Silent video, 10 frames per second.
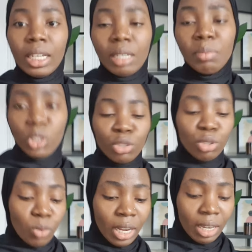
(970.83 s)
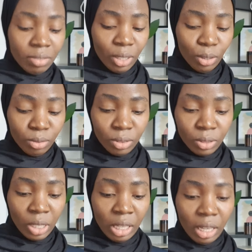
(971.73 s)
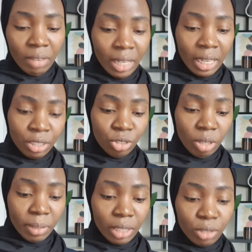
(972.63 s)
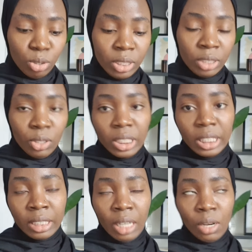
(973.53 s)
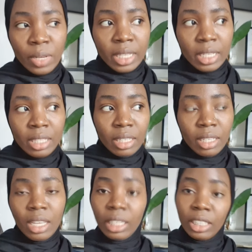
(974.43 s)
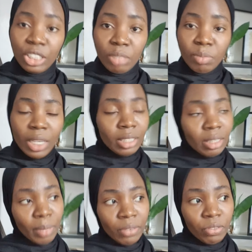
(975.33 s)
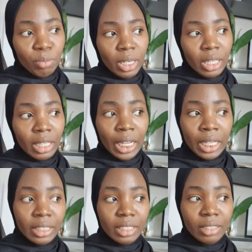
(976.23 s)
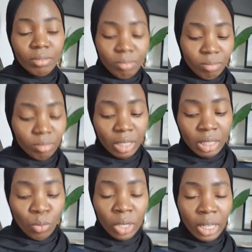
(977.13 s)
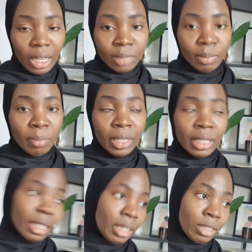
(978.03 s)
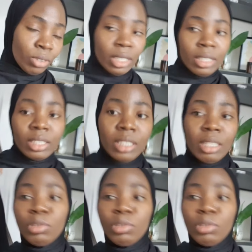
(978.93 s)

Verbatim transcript: And let me just show you what I have now. I have an extra bag, so it is the kitchen bag, the bathroom bag, and the one that has my blender and other things.